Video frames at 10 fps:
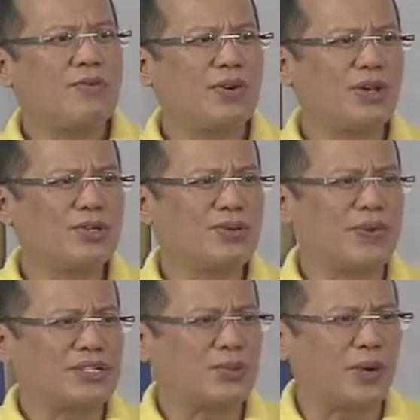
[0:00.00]
For those of
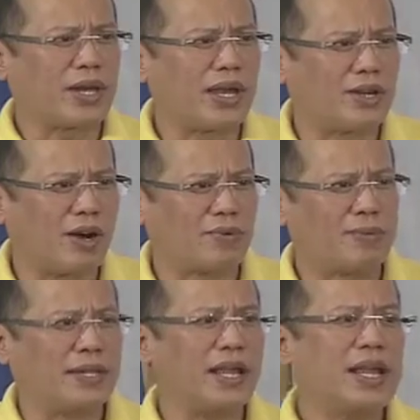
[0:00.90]
us working in
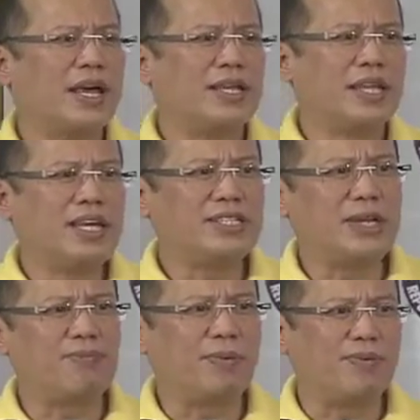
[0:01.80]
government, these
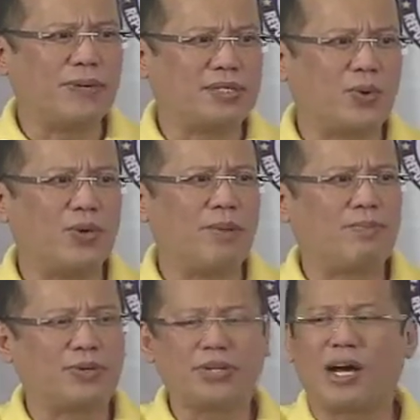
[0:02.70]
improvements only
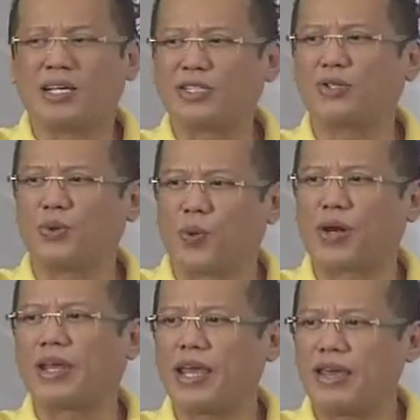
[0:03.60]
push us to
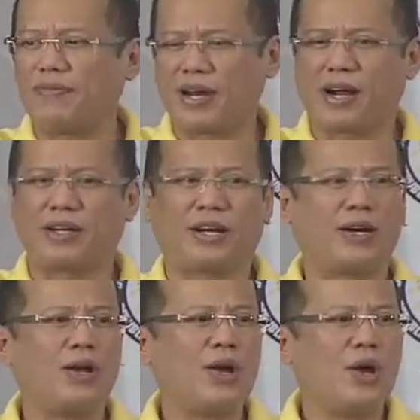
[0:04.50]
work even harder.
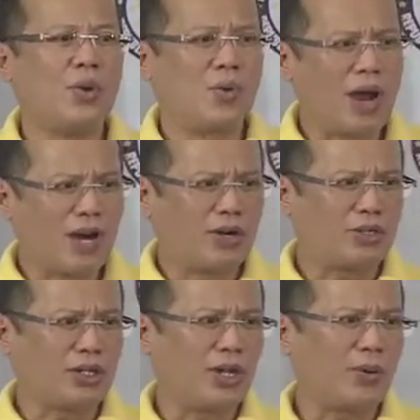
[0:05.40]
We are
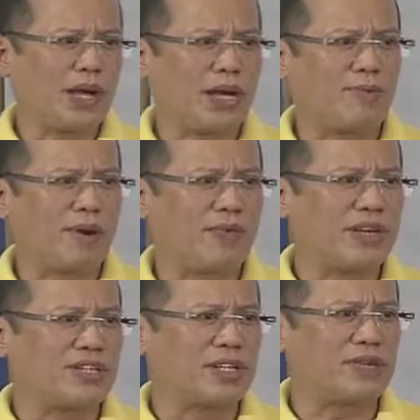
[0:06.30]
continuing a number of
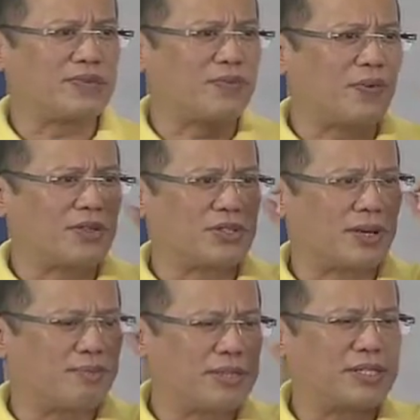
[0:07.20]
initiatives to foster
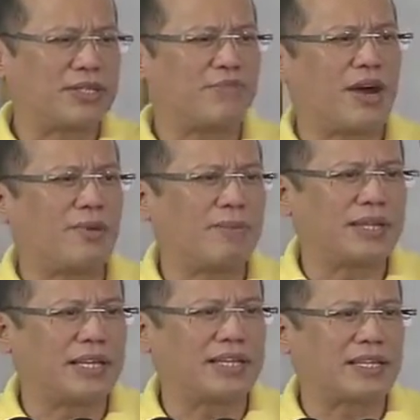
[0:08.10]
a business
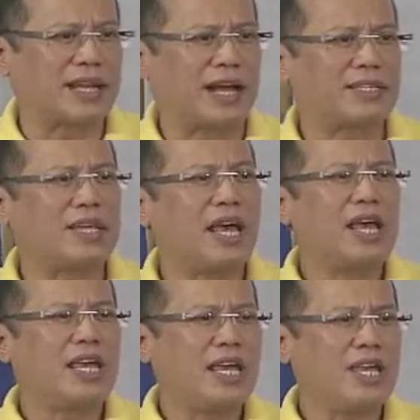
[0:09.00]
environment that attracts
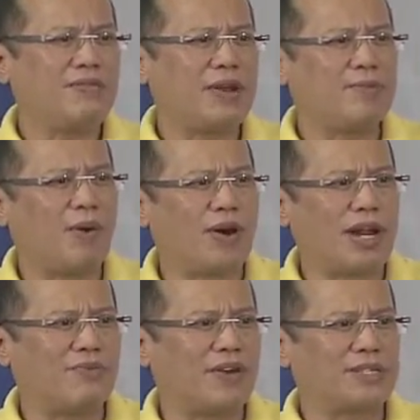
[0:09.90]
even more
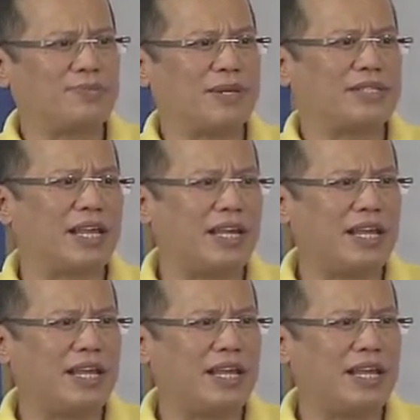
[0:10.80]
investments and